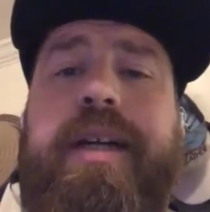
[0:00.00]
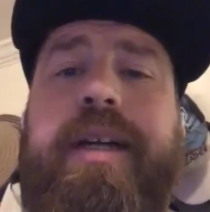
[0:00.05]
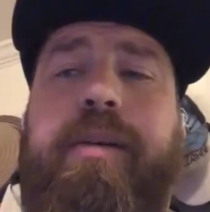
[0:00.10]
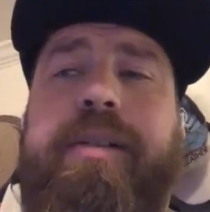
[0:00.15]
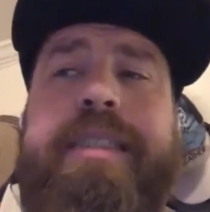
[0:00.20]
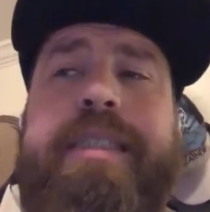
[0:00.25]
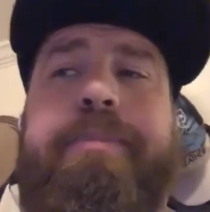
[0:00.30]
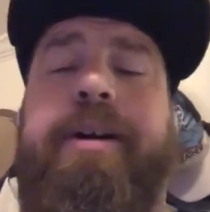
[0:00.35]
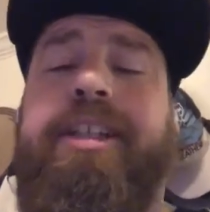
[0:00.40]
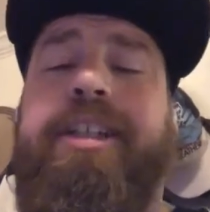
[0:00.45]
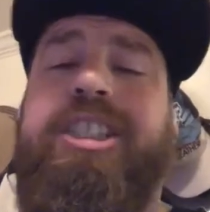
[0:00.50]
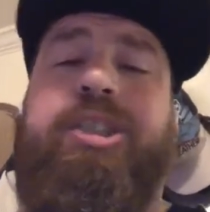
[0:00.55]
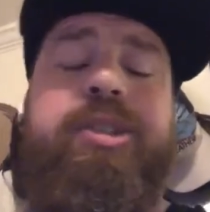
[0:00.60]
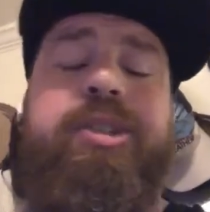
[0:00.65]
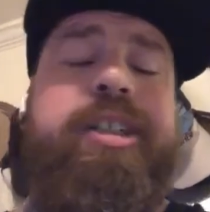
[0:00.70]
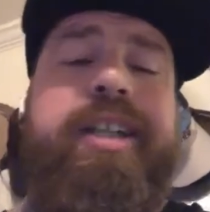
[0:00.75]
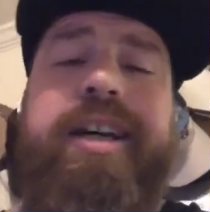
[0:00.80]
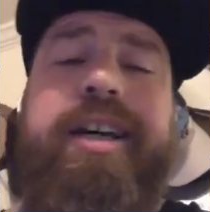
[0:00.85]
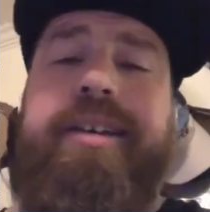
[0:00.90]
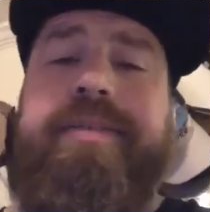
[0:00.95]
I was about
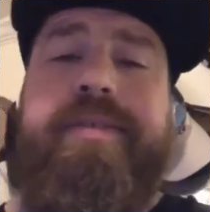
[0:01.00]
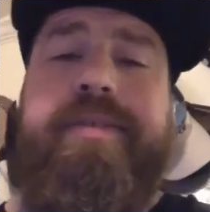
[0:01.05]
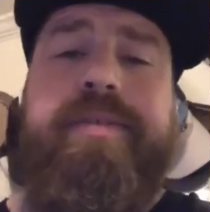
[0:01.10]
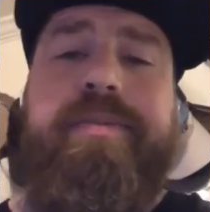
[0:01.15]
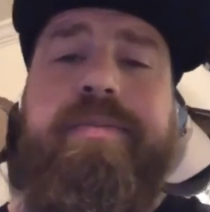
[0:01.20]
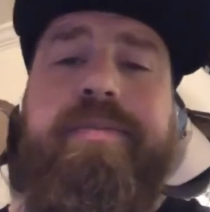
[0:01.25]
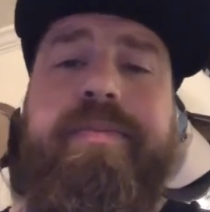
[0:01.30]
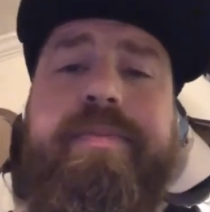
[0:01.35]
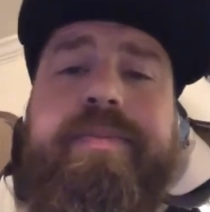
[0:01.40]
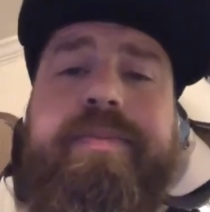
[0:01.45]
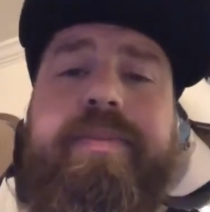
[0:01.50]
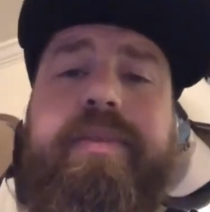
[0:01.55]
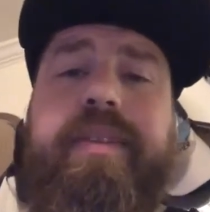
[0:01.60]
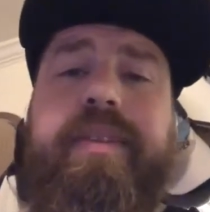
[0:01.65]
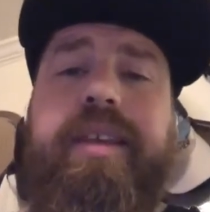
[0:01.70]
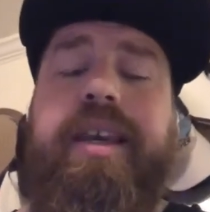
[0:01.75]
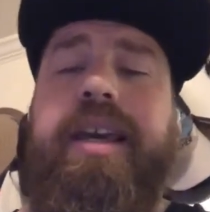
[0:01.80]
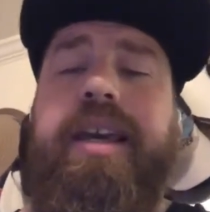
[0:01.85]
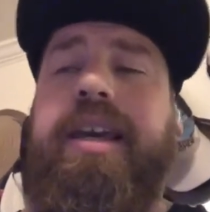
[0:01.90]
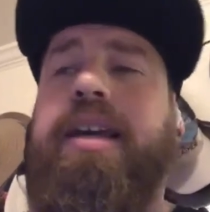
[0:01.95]
street life.
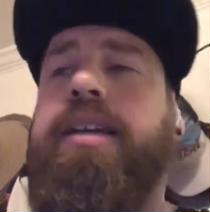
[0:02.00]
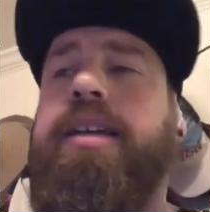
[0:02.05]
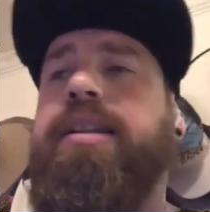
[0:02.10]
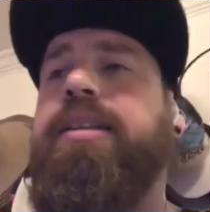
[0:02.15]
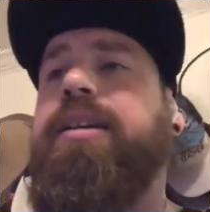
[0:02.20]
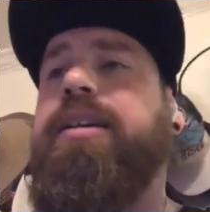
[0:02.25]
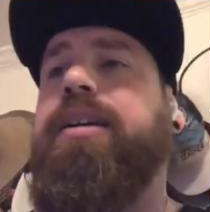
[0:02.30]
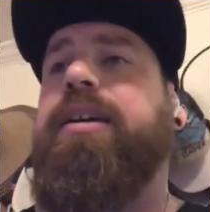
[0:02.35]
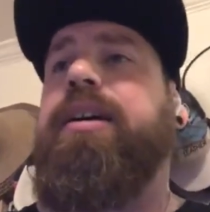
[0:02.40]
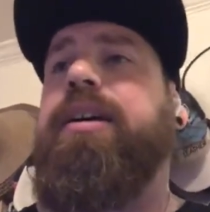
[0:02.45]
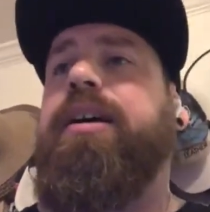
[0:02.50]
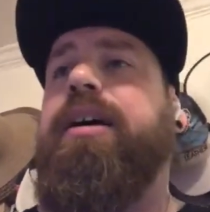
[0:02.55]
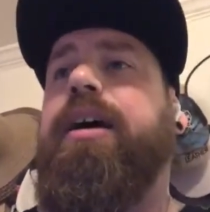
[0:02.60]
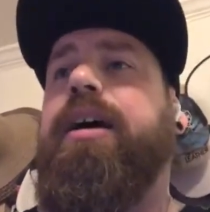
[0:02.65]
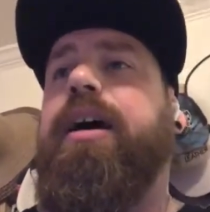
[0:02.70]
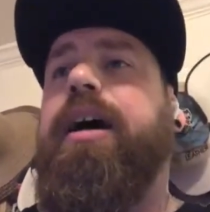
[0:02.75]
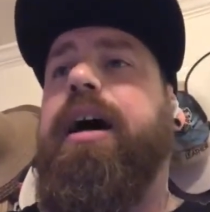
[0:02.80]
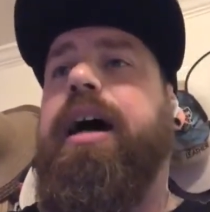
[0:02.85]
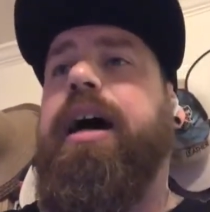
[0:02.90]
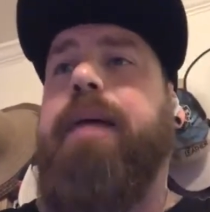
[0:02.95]
And
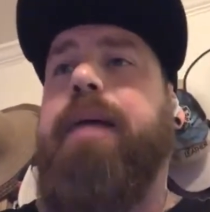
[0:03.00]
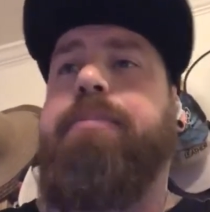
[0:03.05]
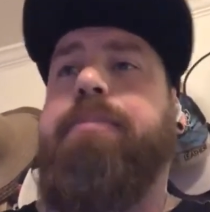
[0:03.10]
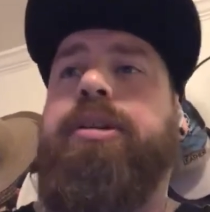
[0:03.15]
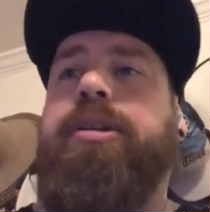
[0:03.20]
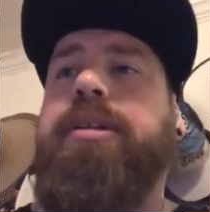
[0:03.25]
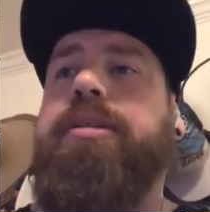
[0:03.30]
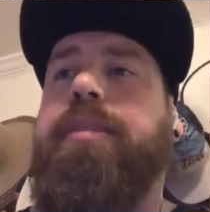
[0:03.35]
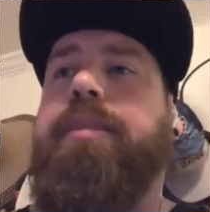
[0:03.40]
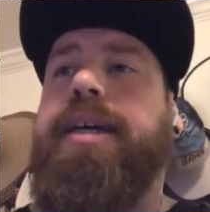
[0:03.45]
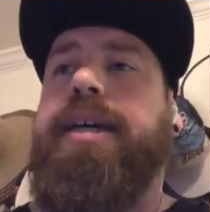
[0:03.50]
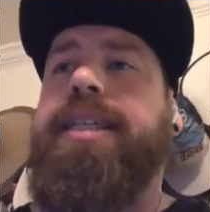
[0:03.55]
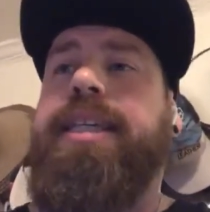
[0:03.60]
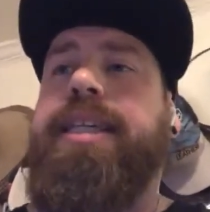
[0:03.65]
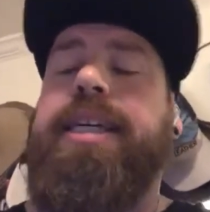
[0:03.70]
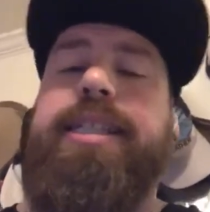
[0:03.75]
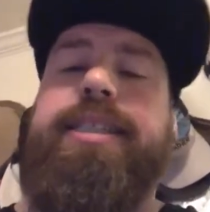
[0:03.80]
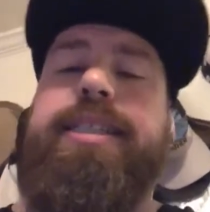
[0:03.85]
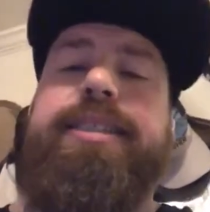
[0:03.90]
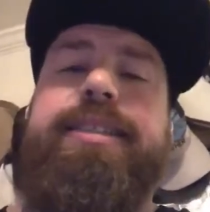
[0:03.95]
I put my
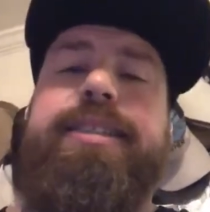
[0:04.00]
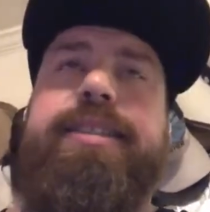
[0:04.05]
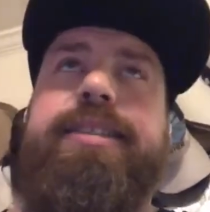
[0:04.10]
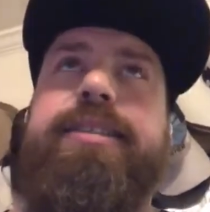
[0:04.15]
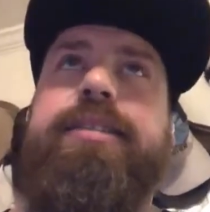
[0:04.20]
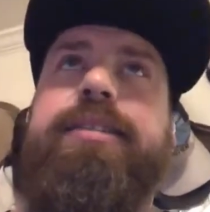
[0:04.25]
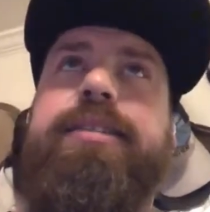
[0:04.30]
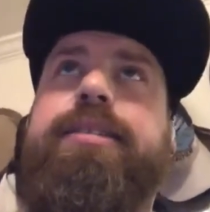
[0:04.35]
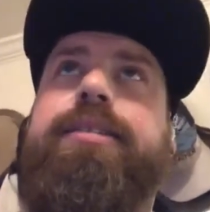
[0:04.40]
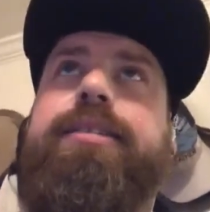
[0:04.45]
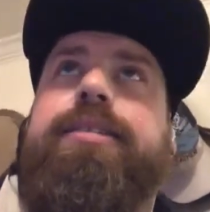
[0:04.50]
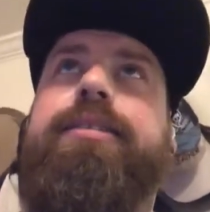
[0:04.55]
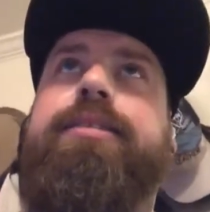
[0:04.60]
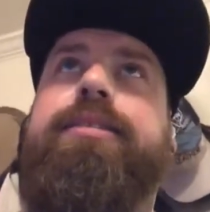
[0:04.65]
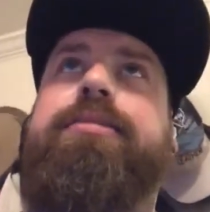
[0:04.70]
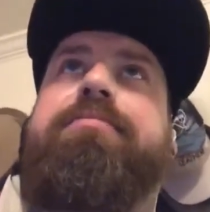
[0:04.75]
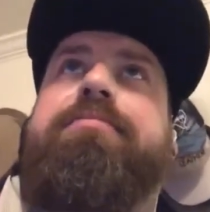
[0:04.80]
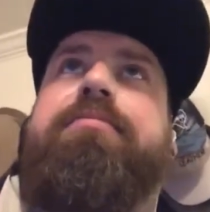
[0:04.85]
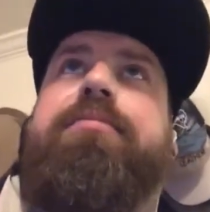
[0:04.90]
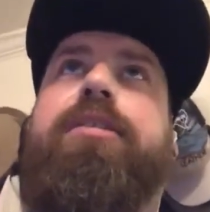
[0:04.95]
kids
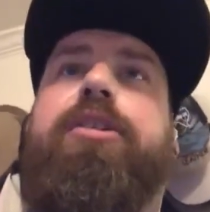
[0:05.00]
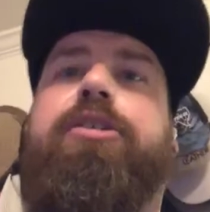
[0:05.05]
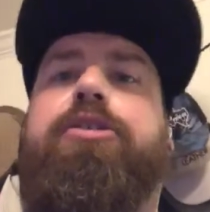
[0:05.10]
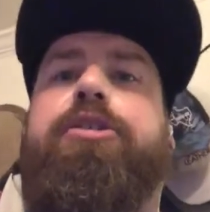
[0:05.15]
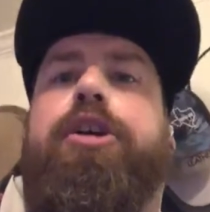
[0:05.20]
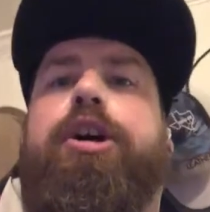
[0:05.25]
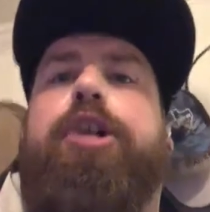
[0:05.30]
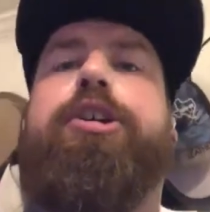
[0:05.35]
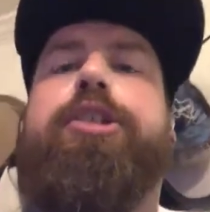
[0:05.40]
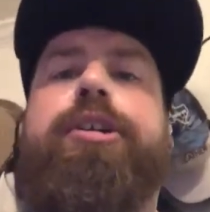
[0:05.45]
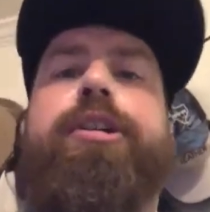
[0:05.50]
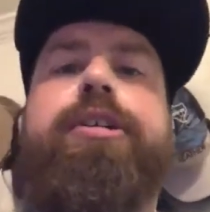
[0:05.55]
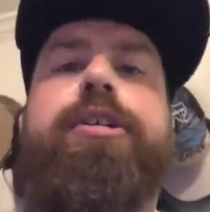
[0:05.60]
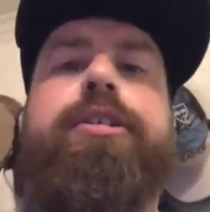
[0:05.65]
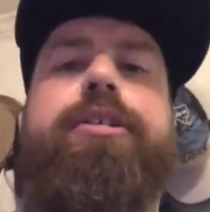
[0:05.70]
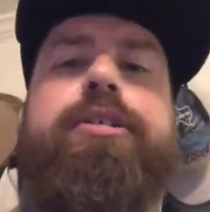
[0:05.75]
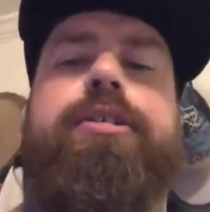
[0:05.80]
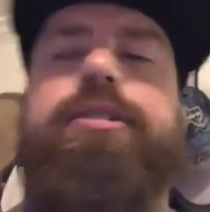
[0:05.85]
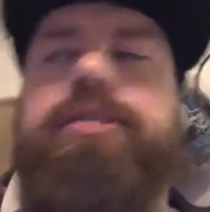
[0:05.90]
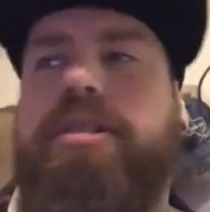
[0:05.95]
third
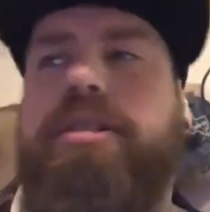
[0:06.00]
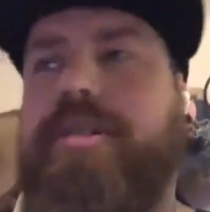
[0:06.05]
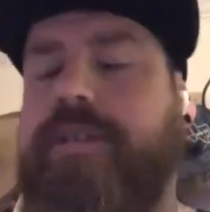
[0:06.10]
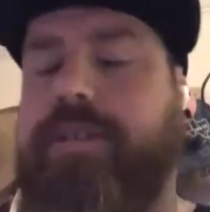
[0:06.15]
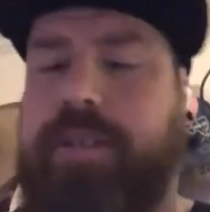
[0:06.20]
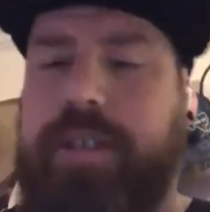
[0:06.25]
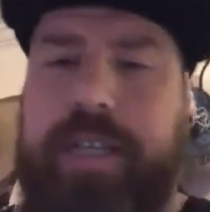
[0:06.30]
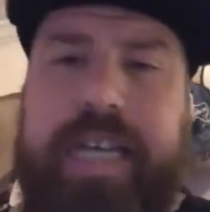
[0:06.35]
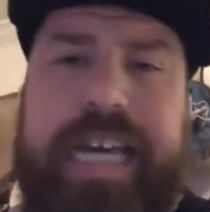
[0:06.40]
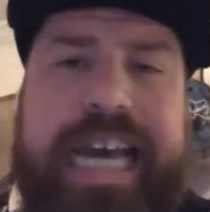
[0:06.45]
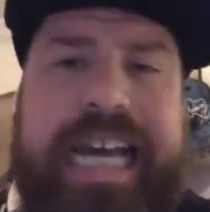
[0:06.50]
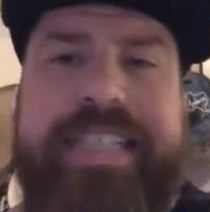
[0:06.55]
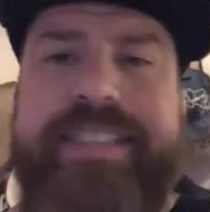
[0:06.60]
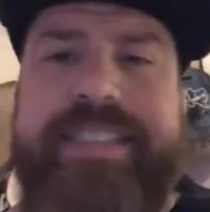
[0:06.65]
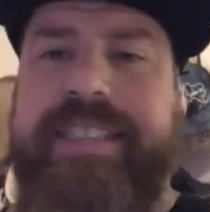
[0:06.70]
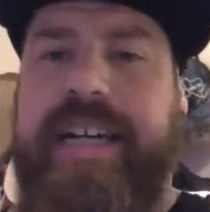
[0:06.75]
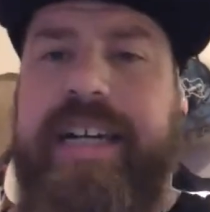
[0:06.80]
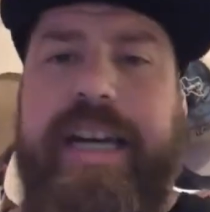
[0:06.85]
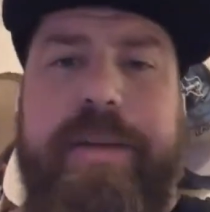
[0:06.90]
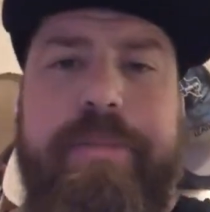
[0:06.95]

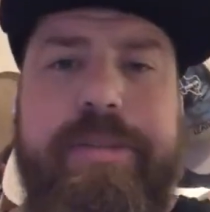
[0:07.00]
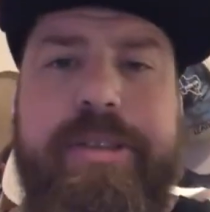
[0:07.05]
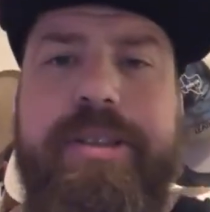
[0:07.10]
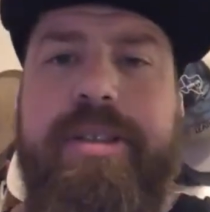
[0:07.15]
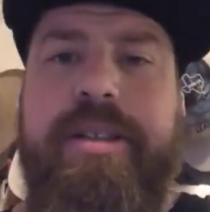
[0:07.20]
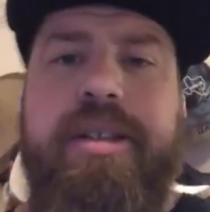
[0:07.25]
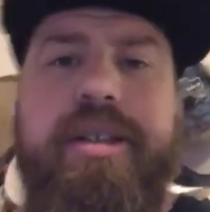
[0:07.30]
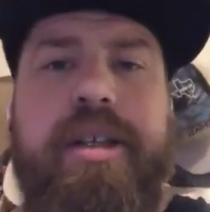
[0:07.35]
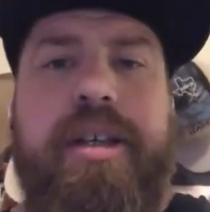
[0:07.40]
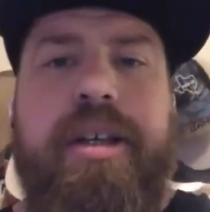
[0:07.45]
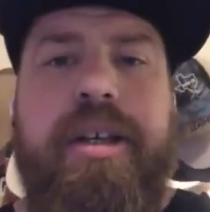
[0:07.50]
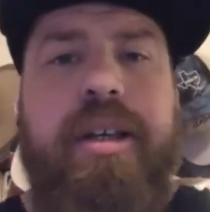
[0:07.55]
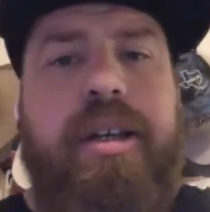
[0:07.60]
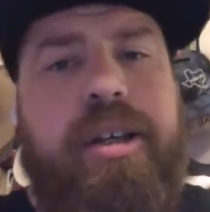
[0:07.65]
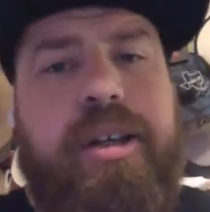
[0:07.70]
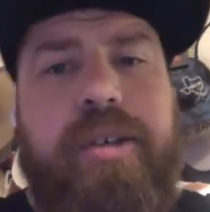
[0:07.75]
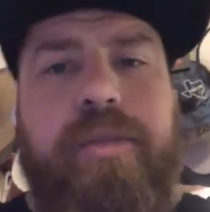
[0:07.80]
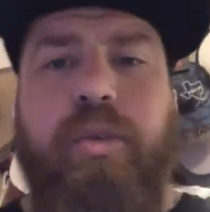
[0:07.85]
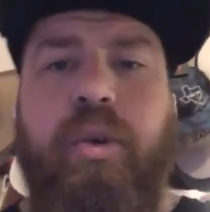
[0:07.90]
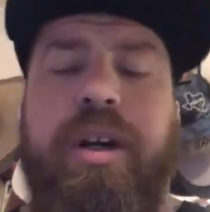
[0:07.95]
at times
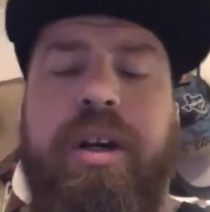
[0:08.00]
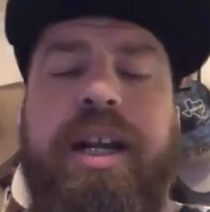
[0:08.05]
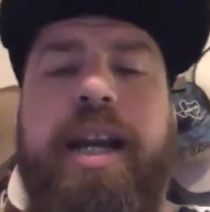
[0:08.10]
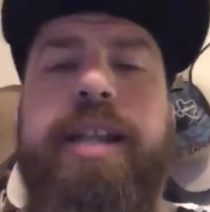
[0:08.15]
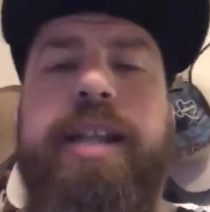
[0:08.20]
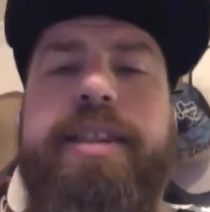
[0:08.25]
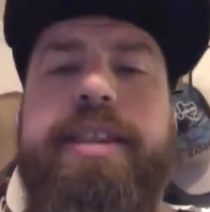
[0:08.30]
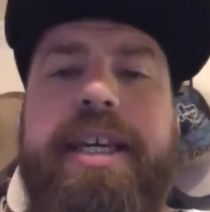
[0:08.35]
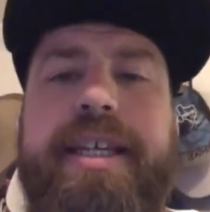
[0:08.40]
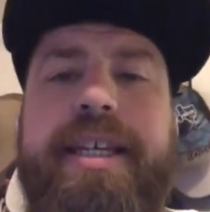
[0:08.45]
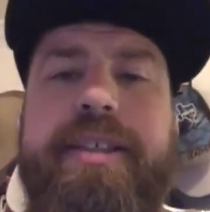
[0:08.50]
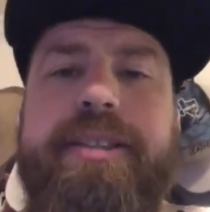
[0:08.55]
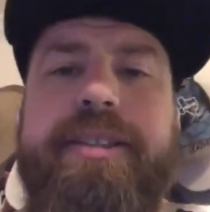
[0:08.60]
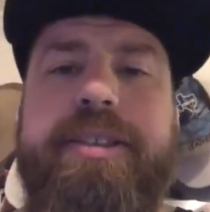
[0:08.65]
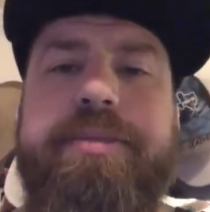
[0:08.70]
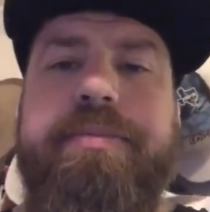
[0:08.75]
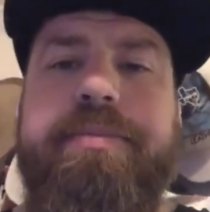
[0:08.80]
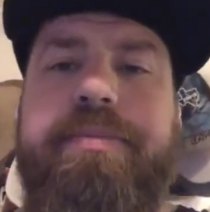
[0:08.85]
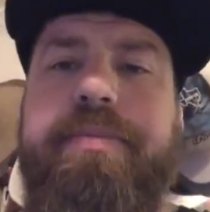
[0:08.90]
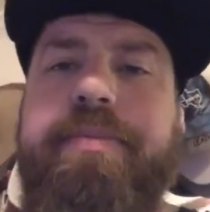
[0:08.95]
for a lot of
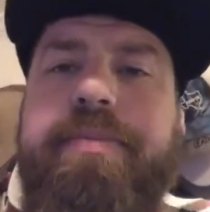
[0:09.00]
things.